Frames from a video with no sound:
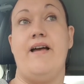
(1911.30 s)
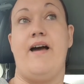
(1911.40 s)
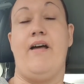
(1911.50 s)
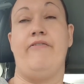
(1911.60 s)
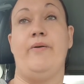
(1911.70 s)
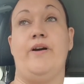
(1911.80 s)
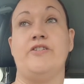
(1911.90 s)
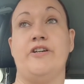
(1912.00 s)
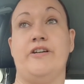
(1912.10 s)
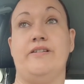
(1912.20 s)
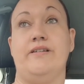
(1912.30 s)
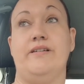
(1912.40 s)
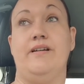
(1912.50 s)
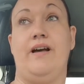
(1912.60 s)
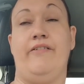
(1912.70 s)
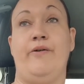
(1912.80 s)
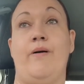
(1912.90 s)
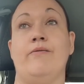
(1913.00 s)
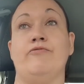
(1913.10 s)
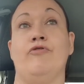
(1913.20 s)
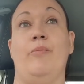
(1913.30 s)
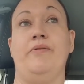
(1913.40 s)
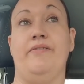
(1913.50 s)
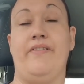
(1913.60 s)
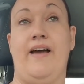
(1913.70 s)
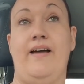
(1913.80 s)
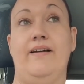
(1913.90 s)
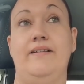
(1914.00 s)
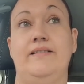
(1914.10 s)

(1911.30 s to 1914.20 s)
and I feel I should, and I feel I was robbed of that.